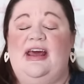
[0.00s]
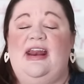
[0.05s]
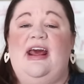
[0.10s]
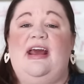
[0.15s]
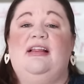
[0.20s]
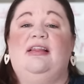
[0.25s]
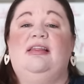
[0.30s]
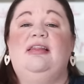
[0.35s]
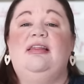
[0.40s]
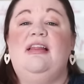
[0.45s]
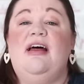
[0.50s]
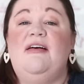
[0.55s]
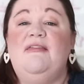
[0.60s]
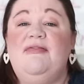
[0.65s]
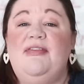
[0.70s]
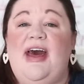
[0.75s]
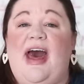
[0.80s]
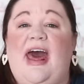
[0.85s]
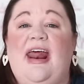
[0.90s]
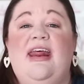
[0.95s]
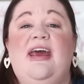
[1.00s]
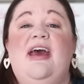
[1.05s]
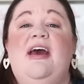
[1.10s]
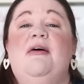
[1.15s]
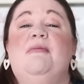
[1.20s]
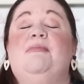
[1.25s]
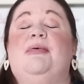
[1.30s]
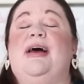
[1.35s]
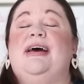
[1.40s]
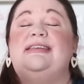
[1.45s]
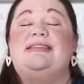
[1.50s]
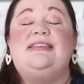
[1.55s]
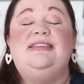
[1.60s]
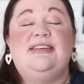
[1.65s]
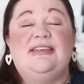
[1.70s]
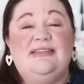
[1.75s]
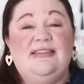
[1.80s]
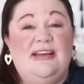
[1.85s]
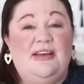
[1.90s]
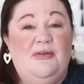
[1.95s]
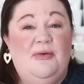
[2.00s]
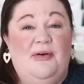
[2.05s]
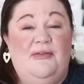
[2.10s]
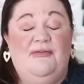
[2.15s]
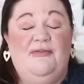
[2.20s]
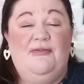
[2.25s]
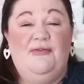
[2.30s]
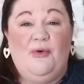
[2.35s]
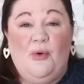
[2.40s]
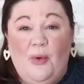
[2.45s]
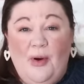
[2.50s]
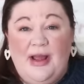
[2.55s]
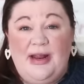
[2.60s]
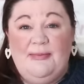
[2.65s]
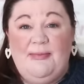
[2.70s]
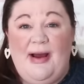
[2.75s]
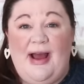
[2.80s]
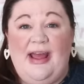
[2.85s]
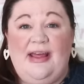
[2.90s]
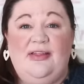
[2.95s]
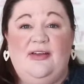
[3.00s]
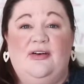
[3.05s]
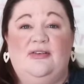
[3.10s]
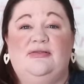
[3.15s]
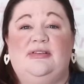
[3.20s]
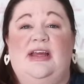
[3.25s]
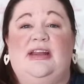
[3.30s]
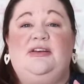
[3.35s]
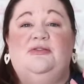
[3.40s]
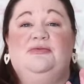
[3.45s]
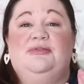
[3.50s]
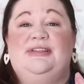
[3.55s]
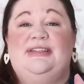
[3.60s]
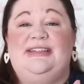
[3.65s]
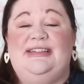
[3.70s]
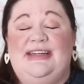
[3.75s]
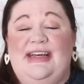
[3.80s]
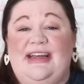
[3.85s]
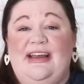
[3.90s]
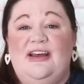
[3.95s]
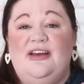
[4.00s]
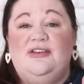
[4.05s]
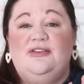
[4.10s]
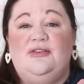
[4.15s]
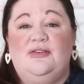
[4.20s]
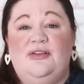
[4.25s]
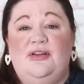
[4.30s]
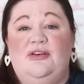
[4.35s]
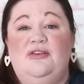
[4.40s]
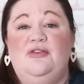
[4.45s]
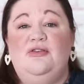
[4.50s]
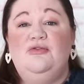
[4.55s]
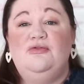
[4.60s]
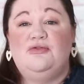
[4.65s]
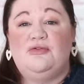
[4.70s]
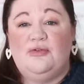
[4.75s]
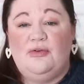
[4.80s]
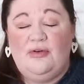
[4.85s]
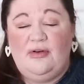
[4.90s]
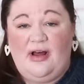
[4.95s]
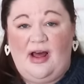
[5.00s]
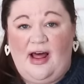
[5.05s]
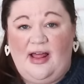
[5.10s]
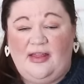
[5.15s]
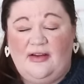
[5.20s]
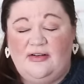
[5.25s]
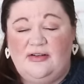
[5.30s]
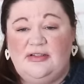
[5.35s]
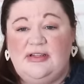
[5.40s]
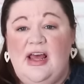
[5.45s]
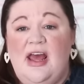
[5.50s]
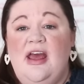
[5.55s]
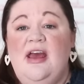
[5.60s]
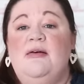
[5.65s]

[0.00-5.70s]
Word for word: And I love that, but I suggest that you avoid buying those and you stick to the neutral colors,